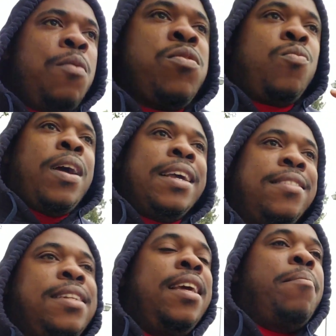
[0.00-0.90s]
it was one
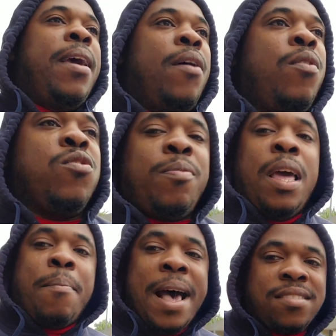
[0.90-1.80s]
incident, man. We was
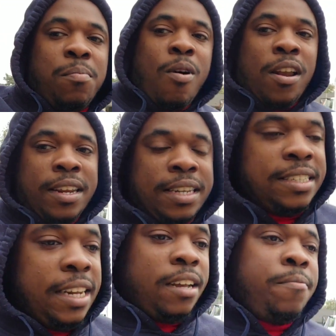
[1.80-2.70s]
playing basketball in the
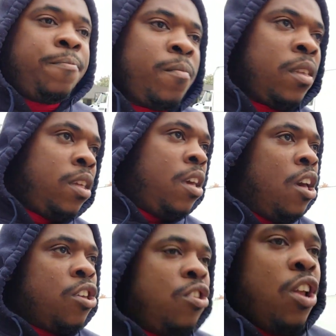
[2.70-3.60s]
gym,
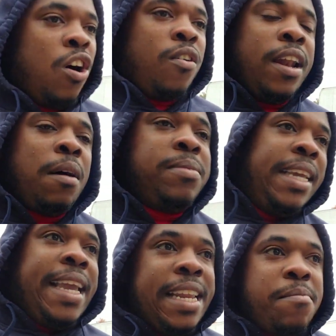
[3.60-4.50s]
you know, and I'm
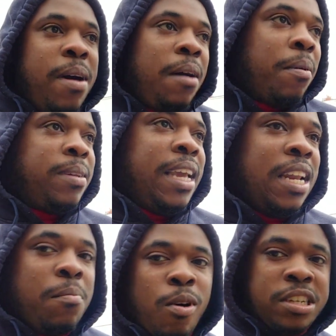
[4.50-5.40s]
D'ing him up. I'm
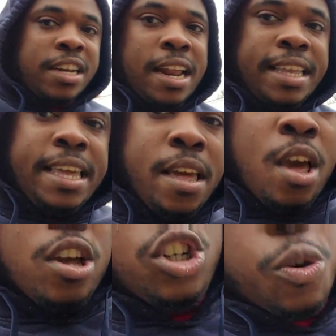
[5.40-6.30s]
D'ing up Marshawn, and he
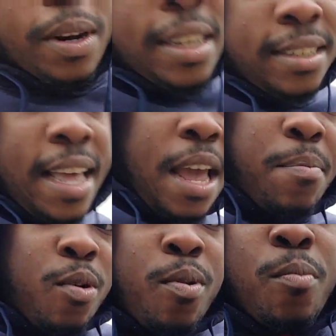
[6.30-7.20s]
doing his thing.
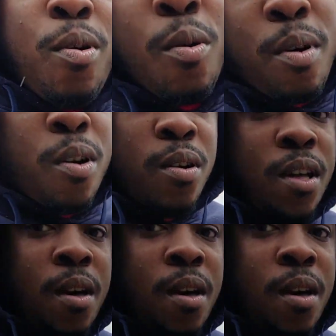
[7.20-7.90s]
Boom, boom, boom, boom,